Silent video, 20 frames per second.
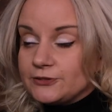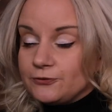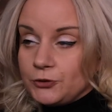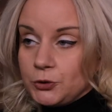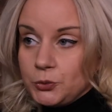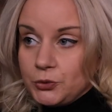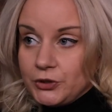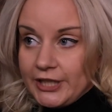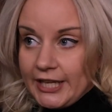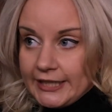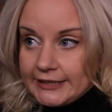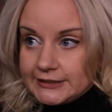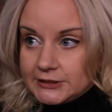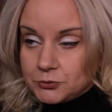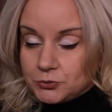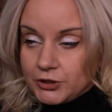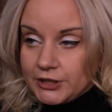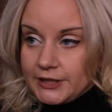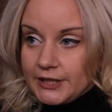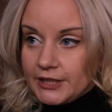few days
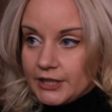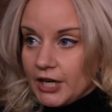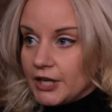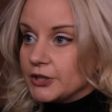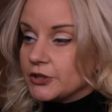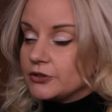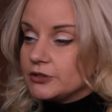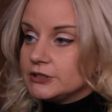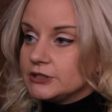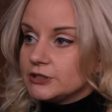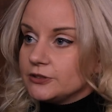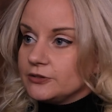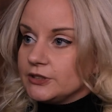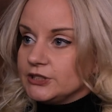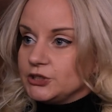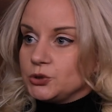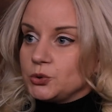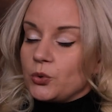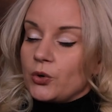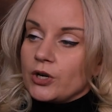reading hundreds of
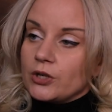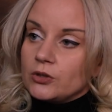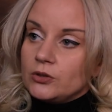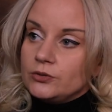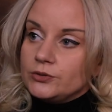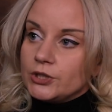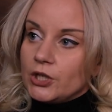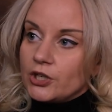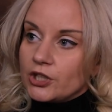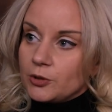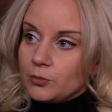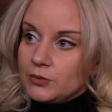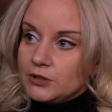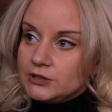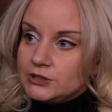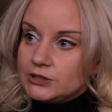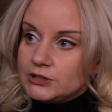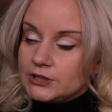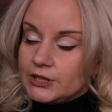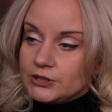historical
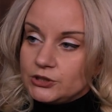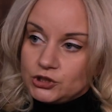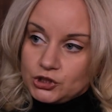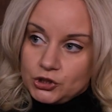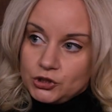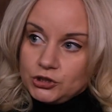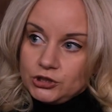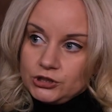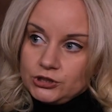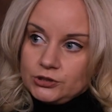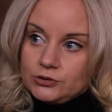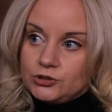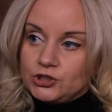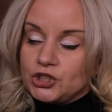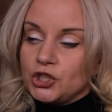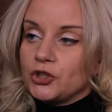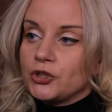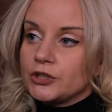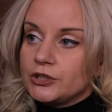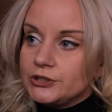documents and church
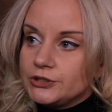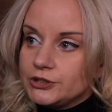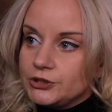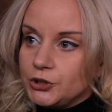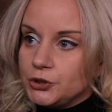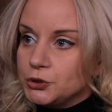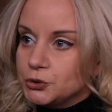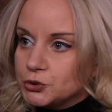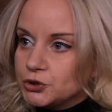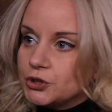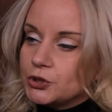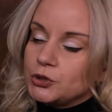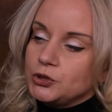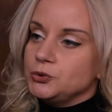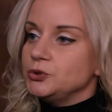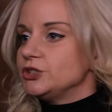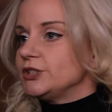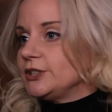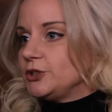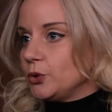journals. You use the
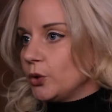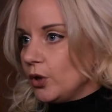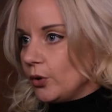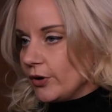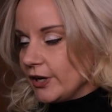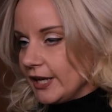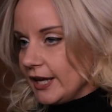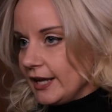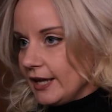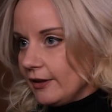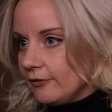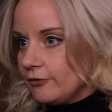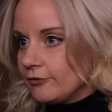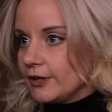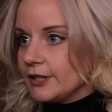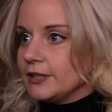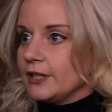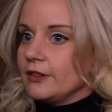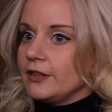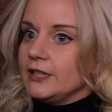clues that you already have,
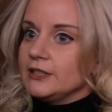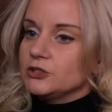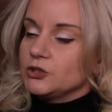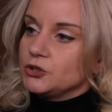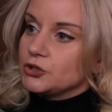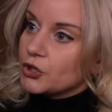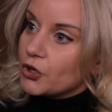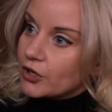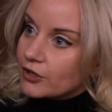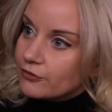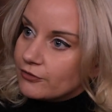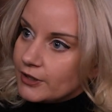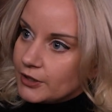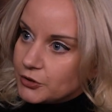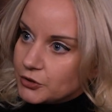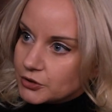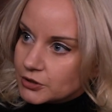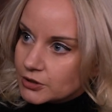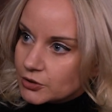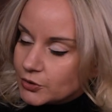finding things on
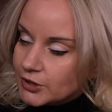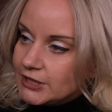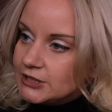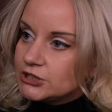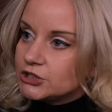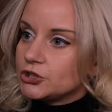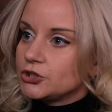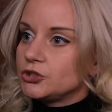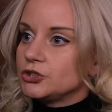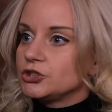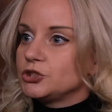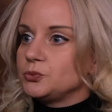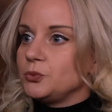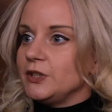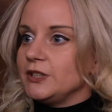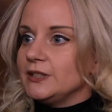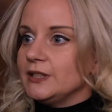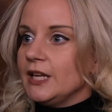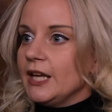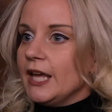dark-feathered creatures
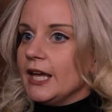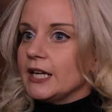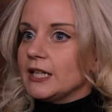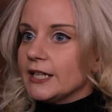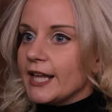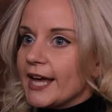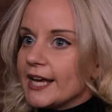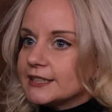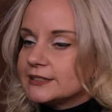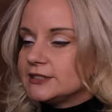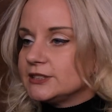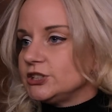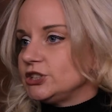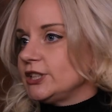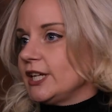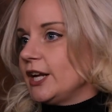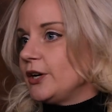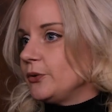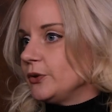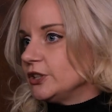with
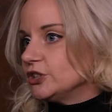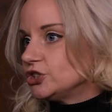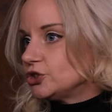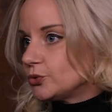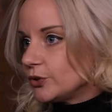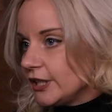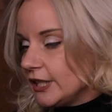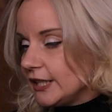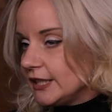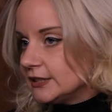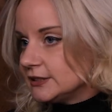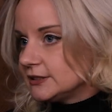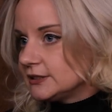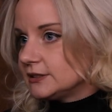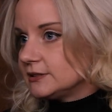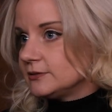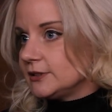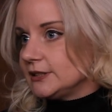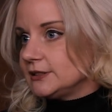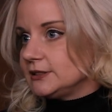glass-shattering
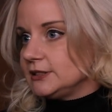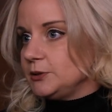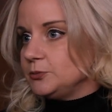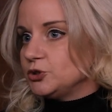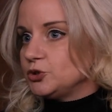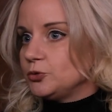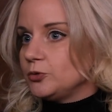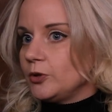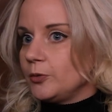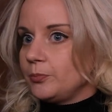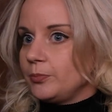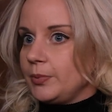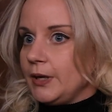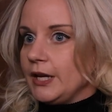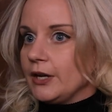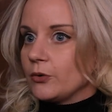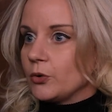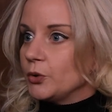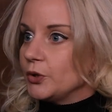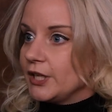shrieks that seems to
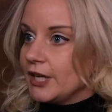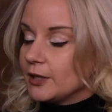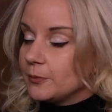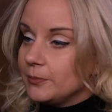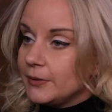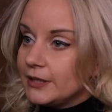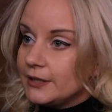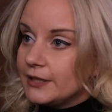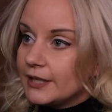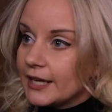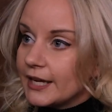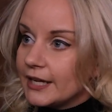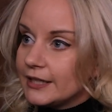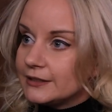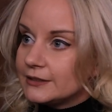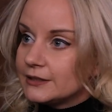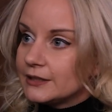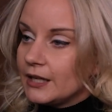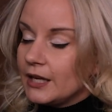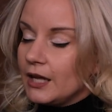appear only at
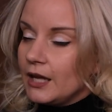midnight.